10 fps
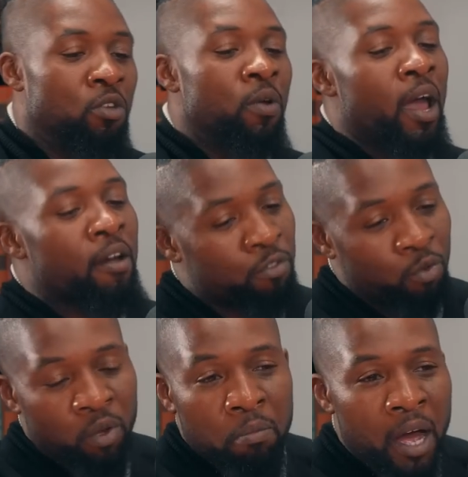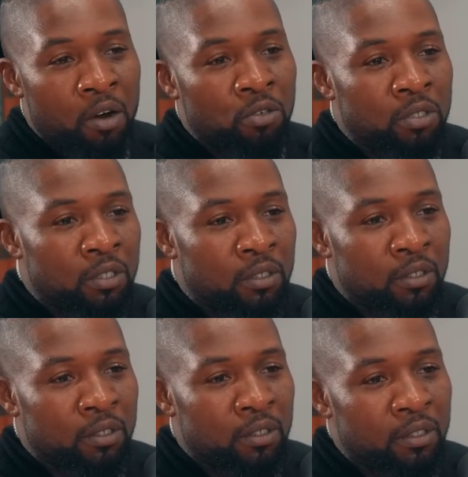you have three bottles
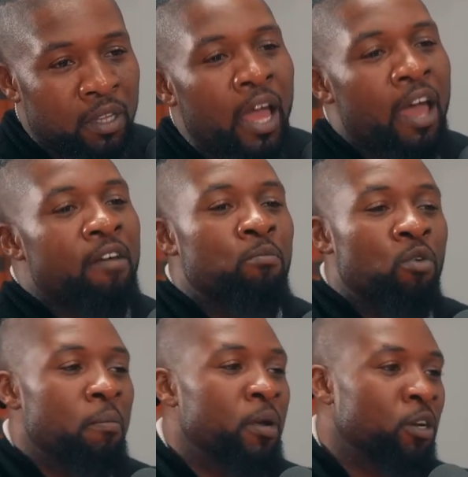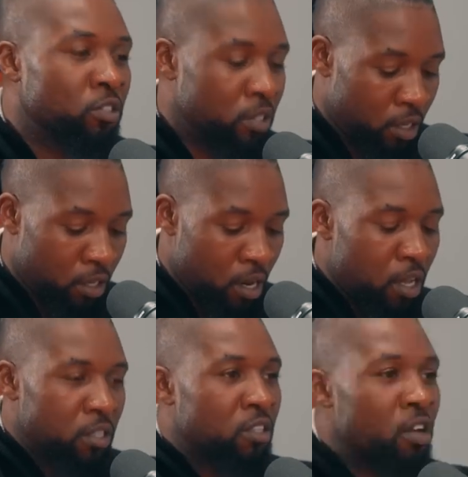that have more minerals than
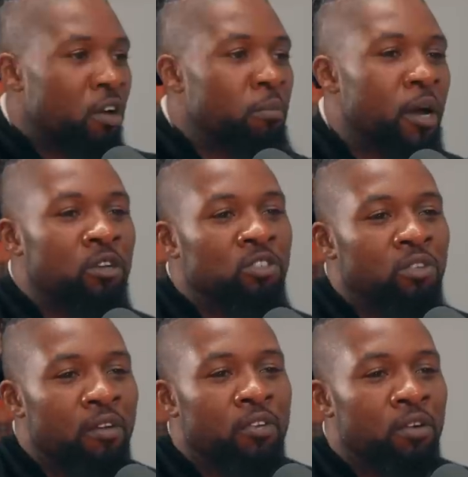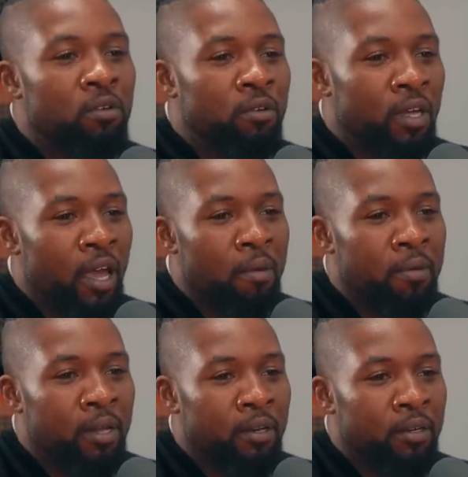the 30 bottles you have in your
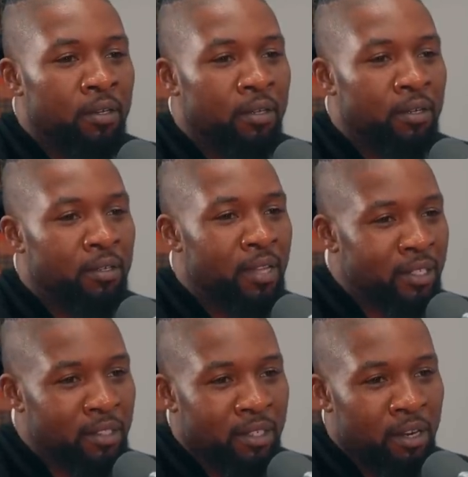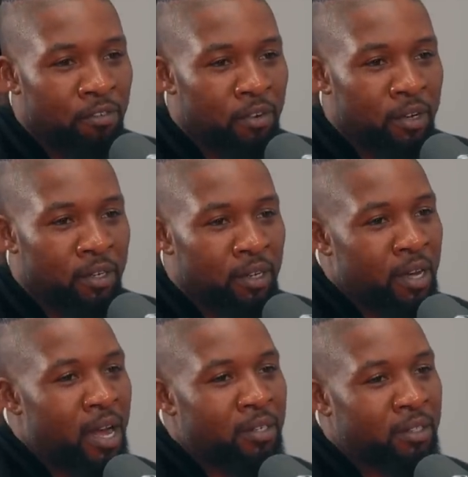cabinet. That's the different
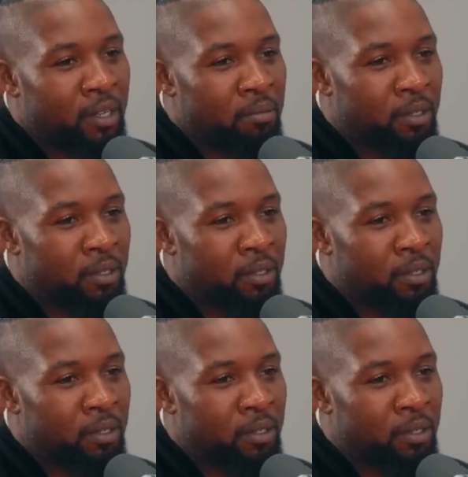concept.